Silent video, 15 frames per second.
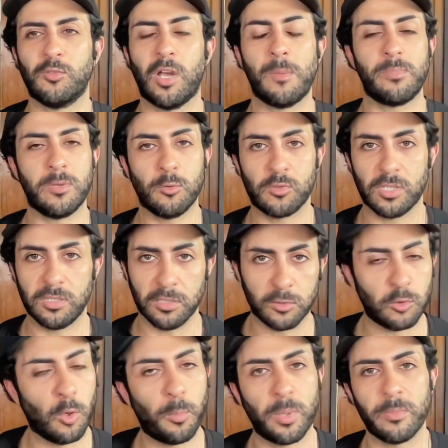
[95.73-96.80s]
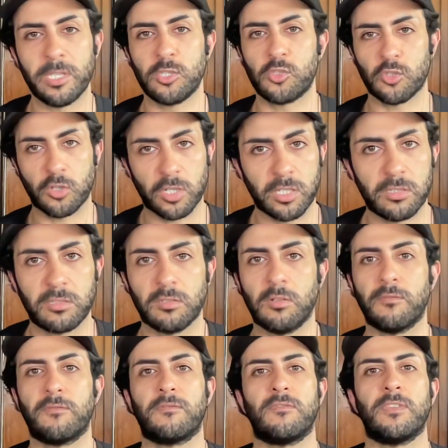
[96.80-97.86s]
abusing the dopamine circuit
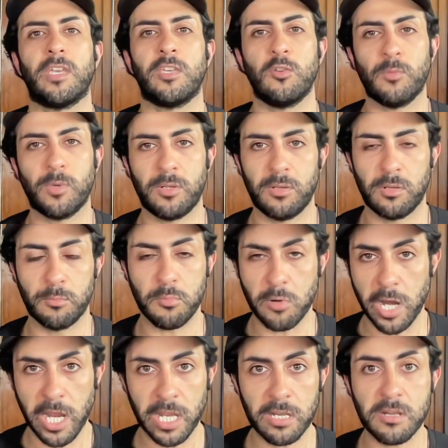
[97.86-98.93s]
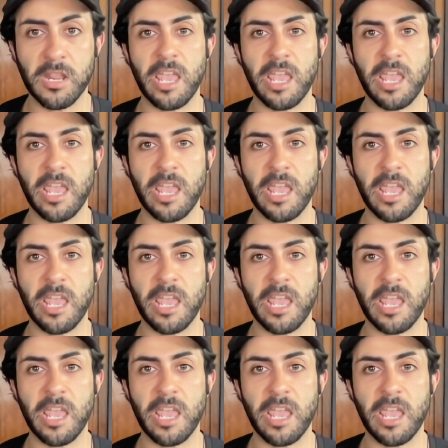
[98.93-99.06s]
of the human brain,